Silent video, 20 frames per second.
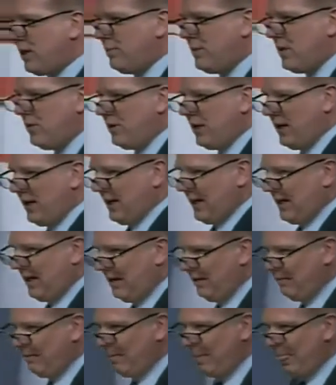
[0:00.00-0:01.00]
community.
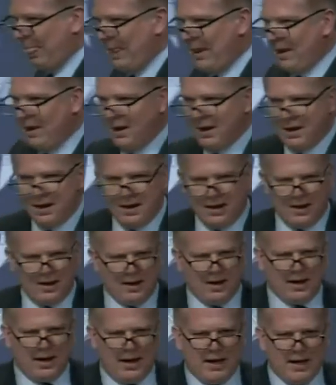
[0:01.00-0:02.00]

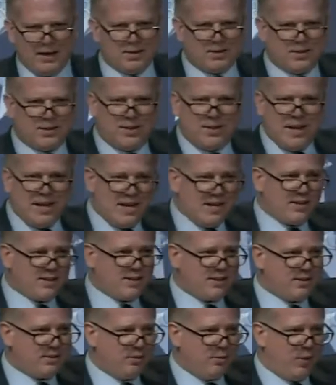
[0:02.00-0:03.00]
Is
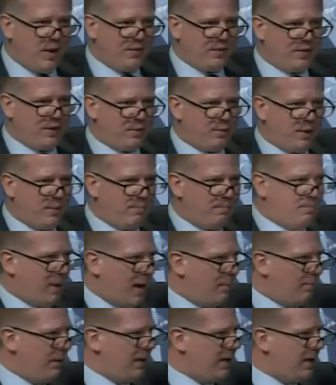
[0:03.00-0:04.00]
this what the
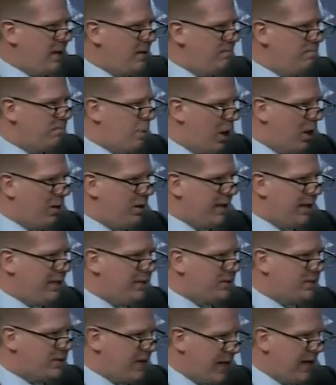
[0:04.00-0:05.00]
Republican Party
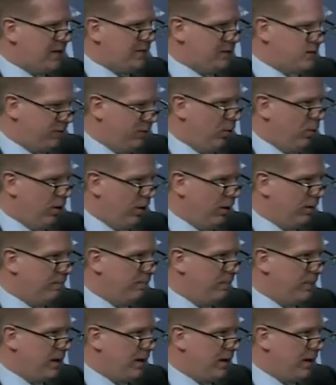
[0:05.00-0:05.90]
stands for?